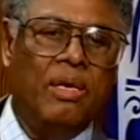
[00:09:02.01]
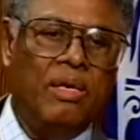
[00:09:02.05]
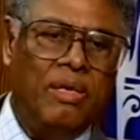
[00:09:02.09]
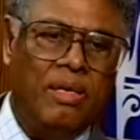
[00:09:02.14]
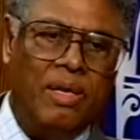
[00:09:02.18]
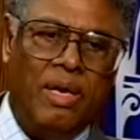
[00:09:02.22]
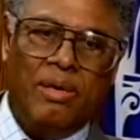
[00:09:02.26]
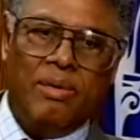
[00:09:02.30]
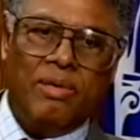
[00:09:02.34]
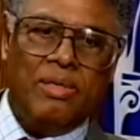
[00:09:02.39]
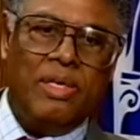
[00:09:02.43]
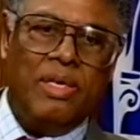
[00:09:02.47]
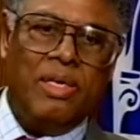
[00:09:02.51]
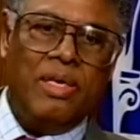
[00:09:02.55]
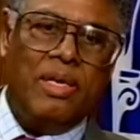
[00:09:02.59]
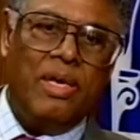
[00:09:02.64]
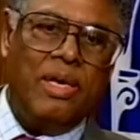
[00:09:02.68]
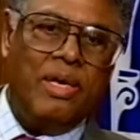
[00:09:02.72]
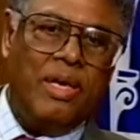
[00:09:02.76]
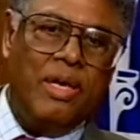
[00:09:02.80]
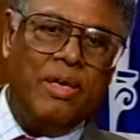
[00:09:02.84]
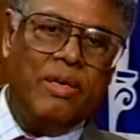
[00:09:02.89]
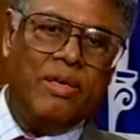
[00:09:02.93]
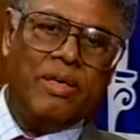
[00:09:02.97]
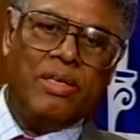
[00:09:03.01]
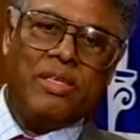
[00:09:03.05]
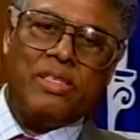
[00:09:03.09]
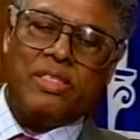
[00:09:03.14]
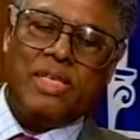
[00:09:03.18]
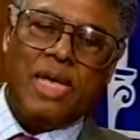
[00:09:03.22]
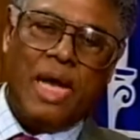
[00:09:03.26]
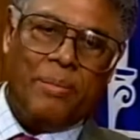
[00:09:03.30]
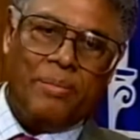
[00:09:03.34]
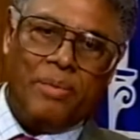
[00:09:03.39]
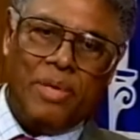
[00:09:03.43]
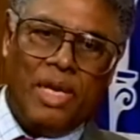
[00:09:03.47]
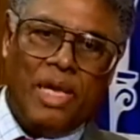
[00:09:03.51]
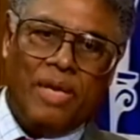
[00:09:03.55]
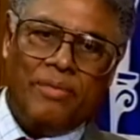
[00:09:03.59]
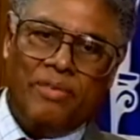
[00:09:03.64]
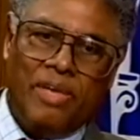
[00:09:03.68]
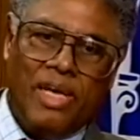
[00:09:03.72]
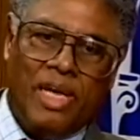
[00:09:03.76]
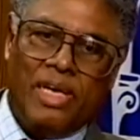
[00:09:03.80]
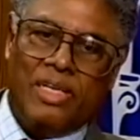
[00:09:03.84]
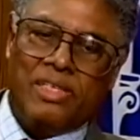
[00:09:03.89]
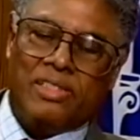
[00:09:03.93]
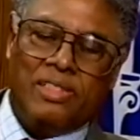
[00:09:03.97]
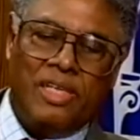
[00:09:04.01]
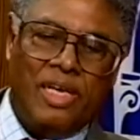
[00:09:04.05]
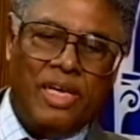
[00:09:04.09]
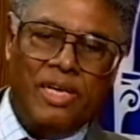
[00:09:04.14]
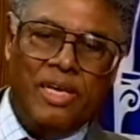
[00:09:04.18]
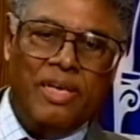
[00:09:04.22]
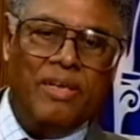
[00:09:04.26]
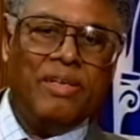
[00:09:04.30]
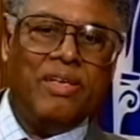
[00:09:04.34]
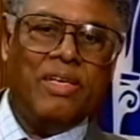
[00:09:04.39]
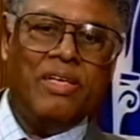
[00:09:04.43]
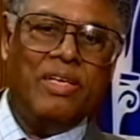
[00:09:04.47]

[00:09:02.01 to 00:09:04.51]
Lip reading: You know, he could have stopped in Afghanistan, he could